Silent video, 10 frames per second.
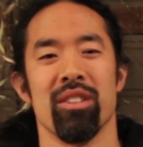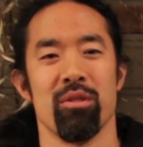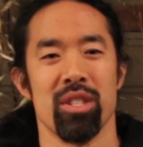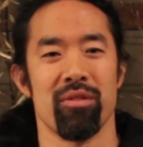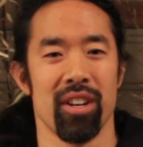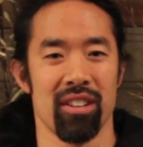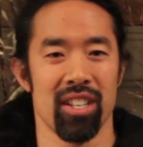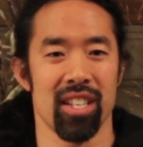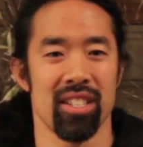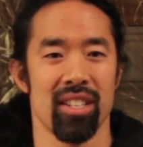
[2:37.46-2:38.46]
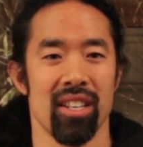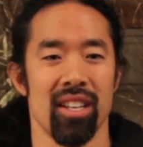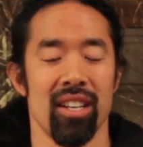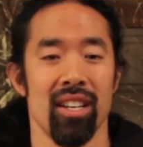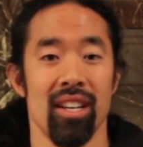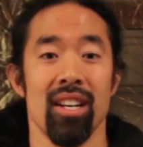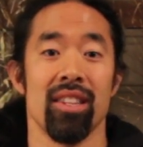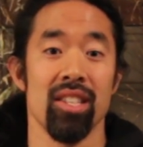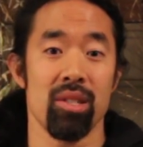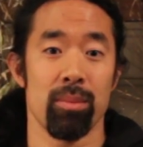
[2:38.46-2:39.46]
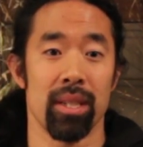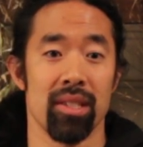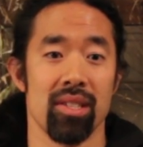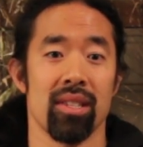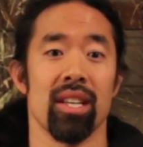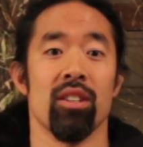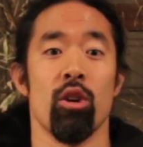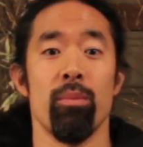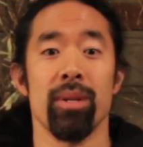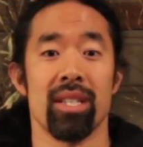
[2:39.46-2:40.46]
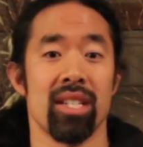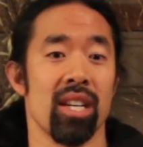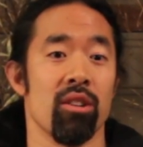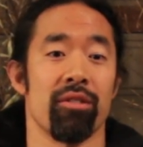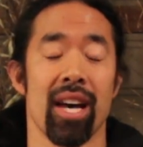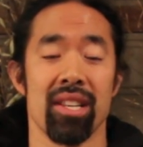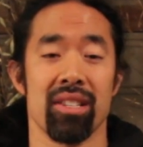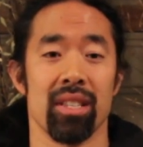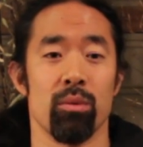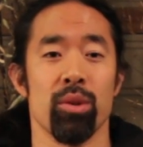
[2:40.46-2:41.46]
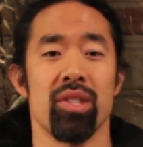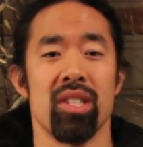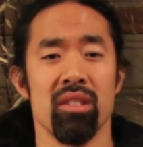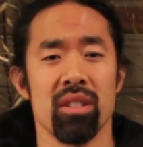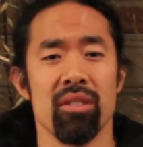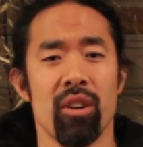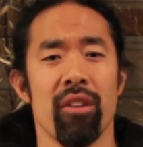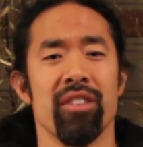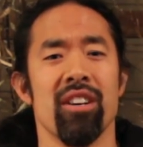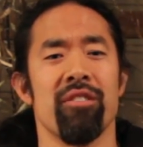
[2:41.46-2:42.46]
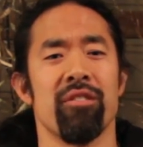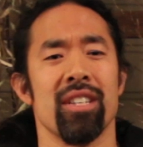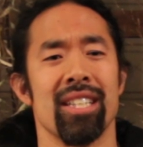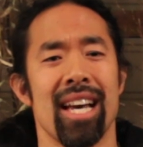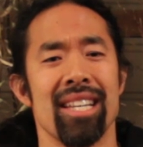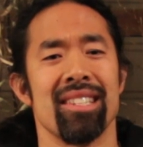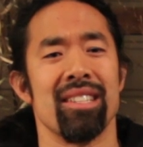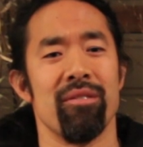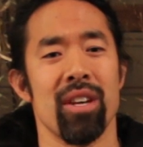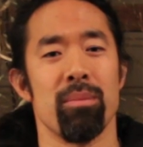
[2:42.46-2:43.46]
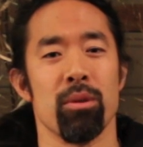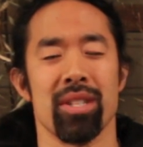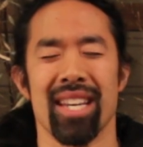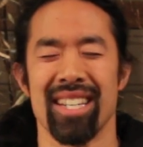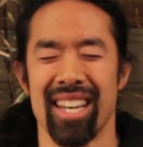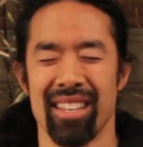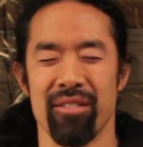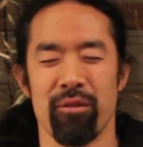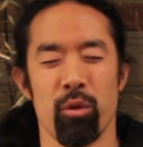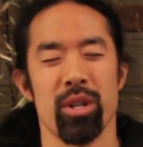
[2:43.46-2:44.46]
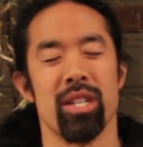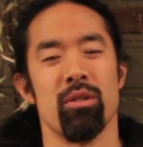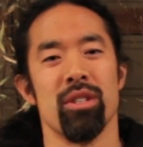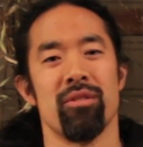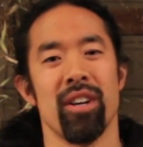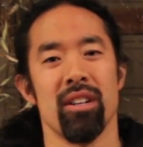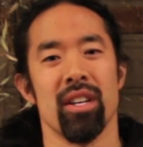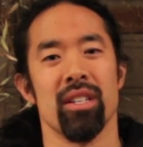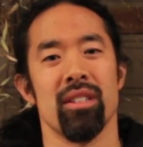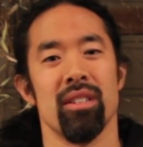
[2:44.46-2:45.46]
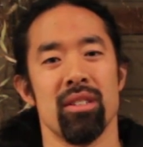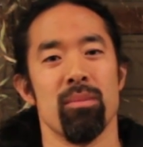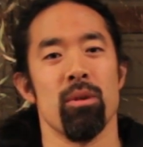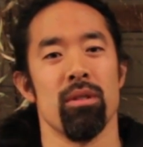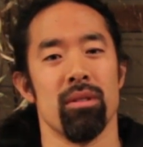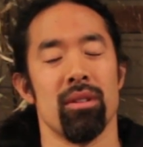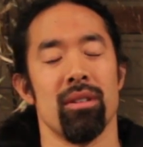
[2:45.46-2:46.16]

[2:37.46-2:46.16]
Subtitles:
degrees Fahrenheit. This means that an open container of gasoline will still give off enough gasoline vapors at -40 degrees Fahrenheit to burn.